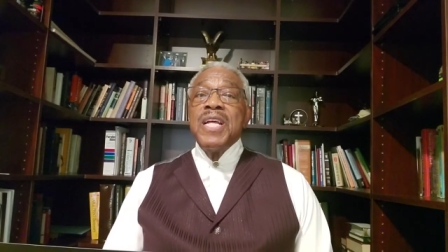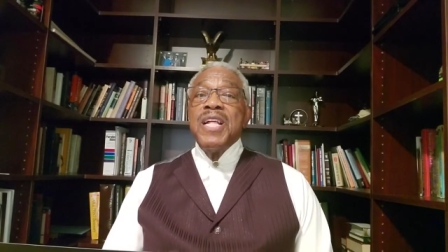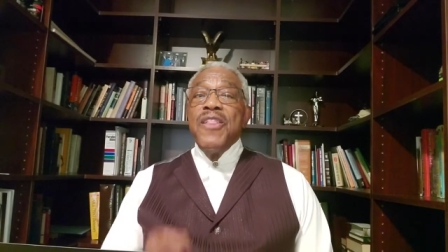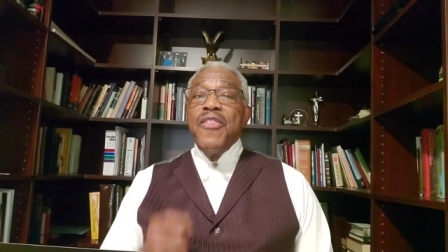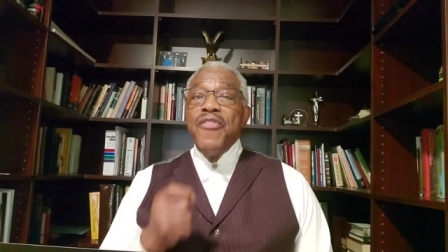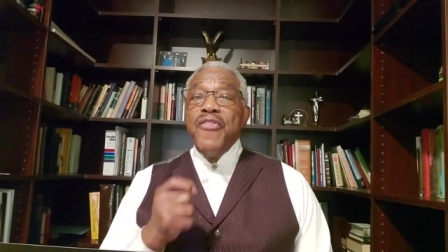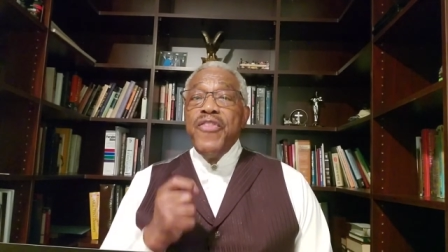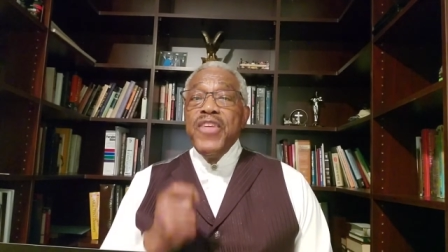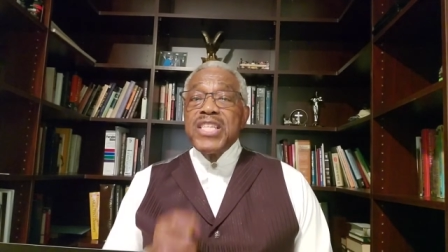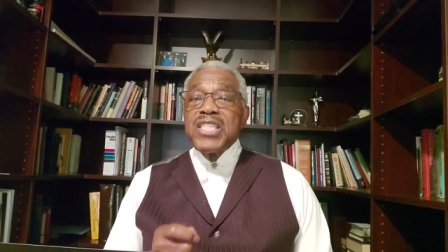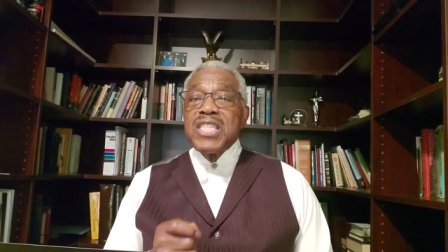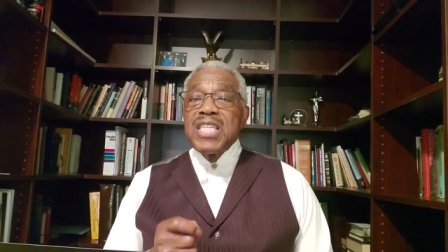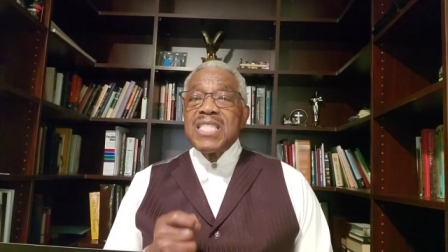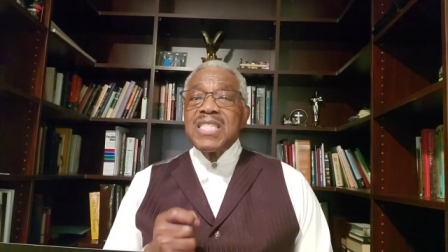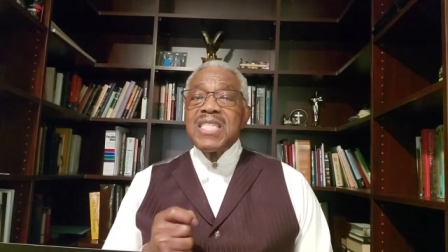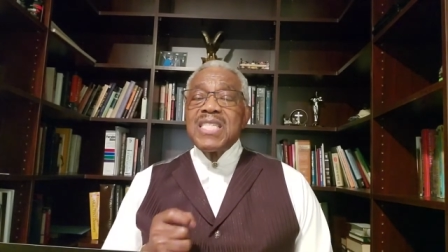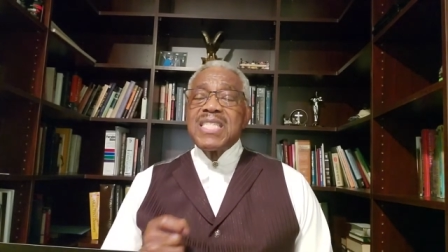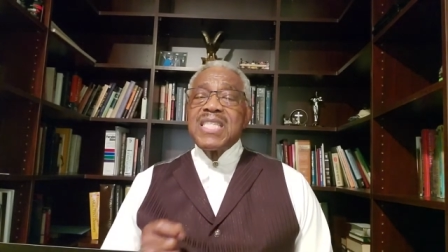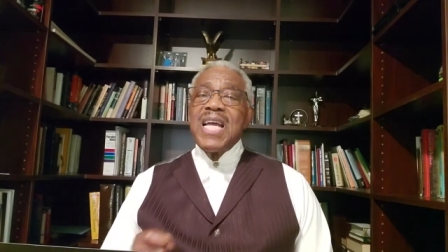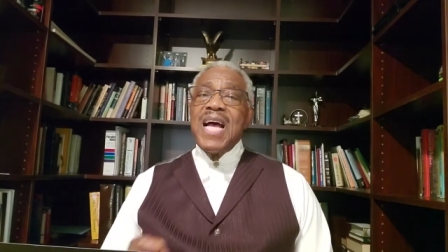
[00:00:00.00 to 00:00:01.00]
This is
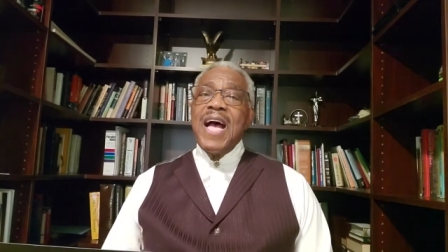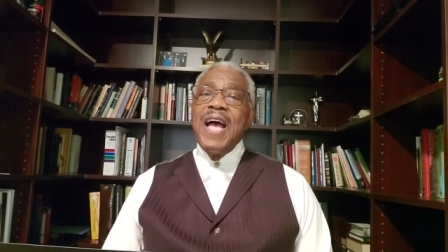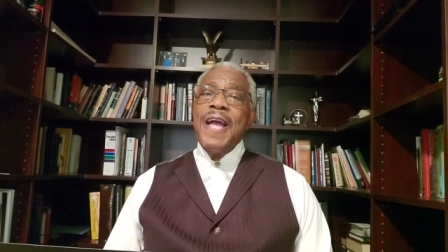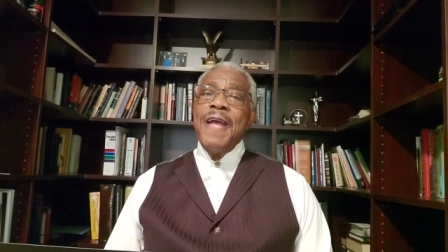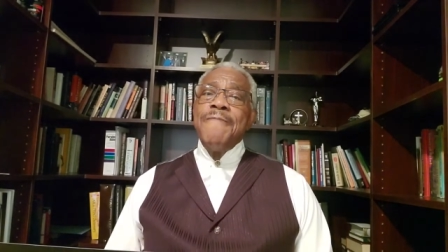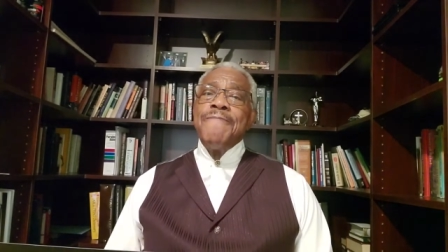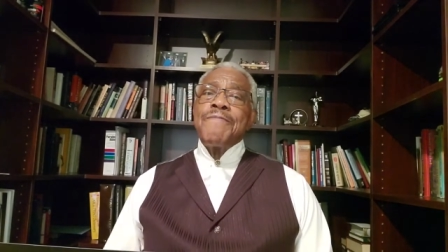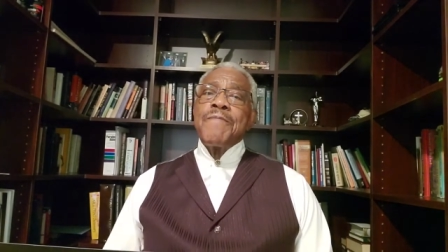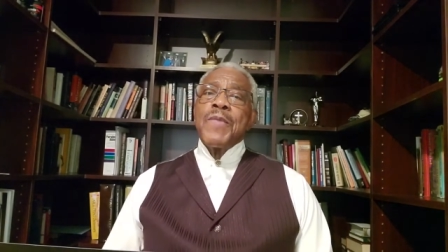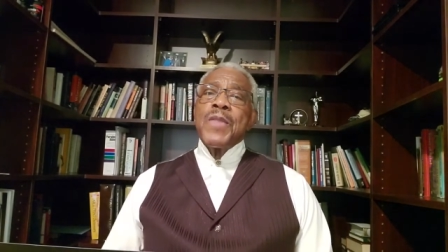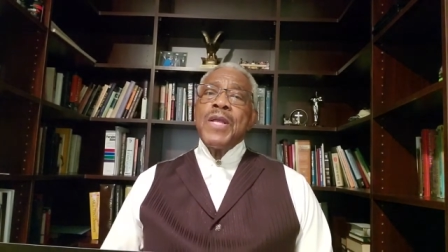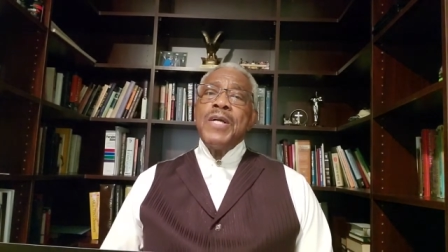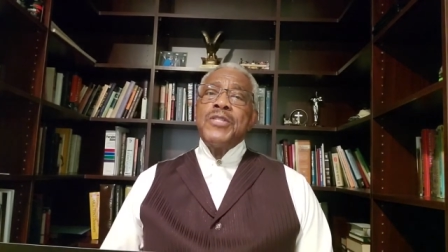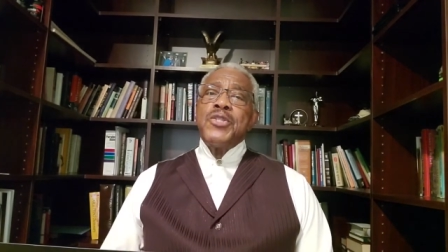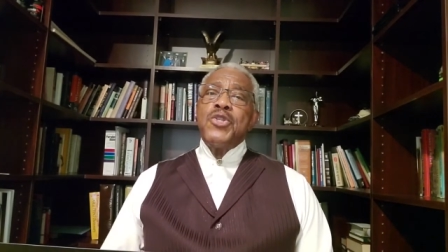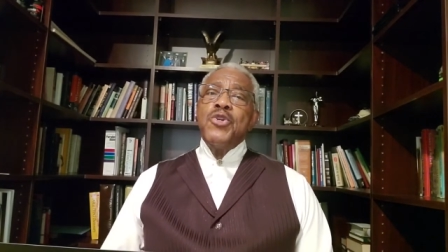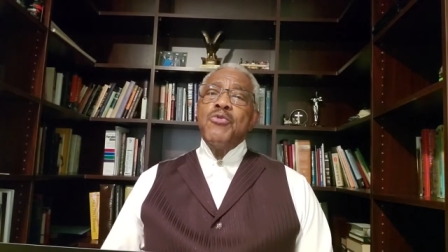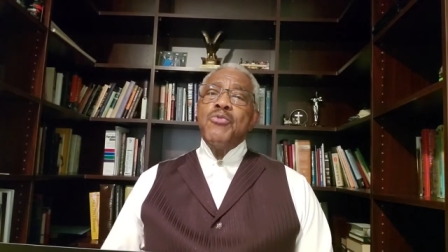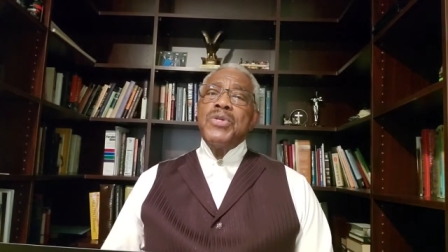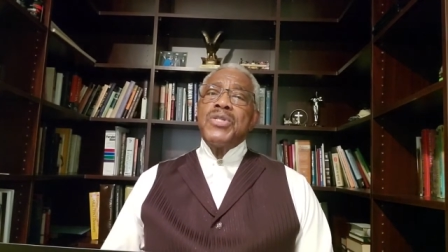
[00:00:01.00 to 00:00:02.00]
the time
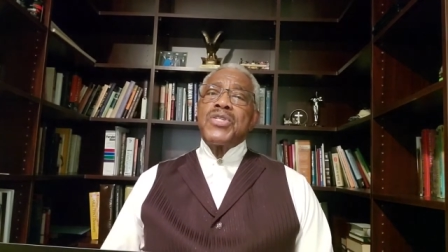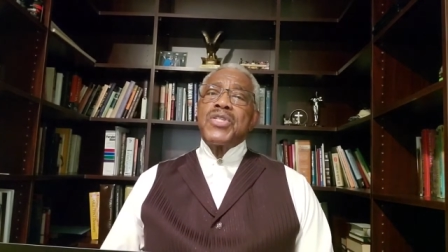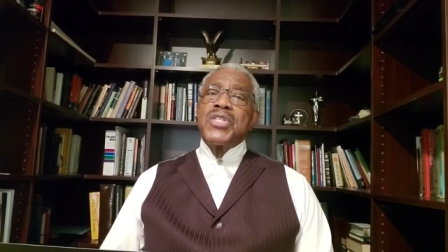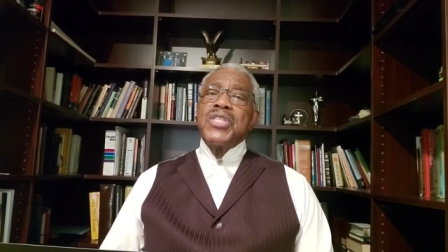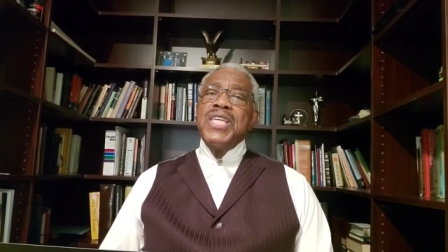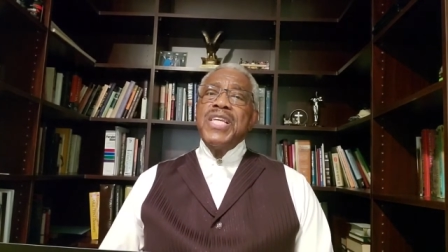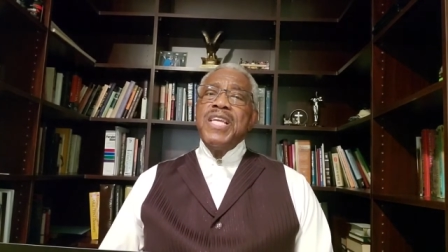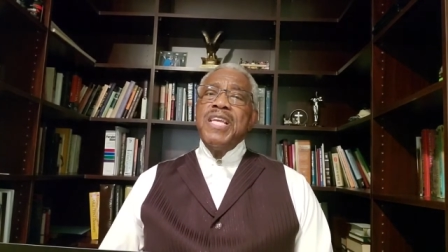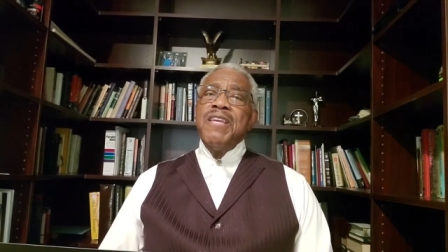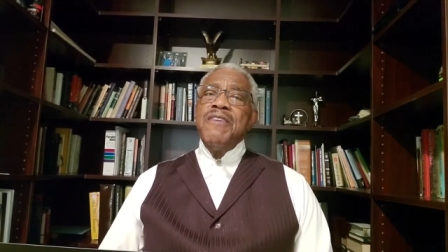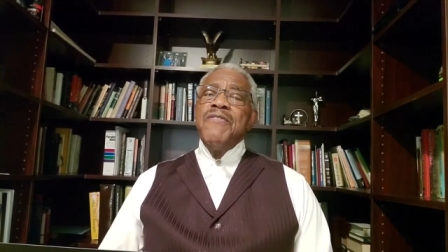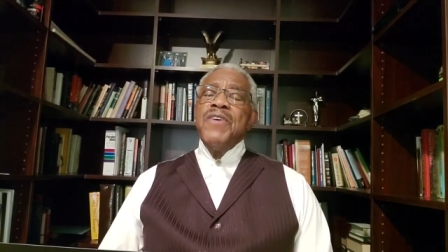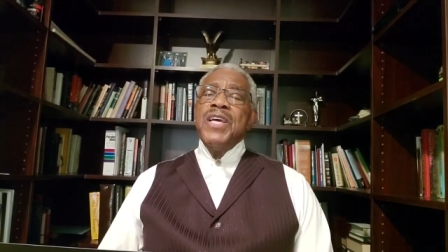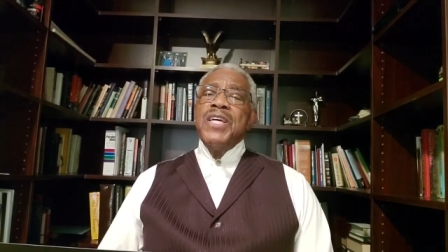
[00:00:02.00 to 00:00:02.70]
to receive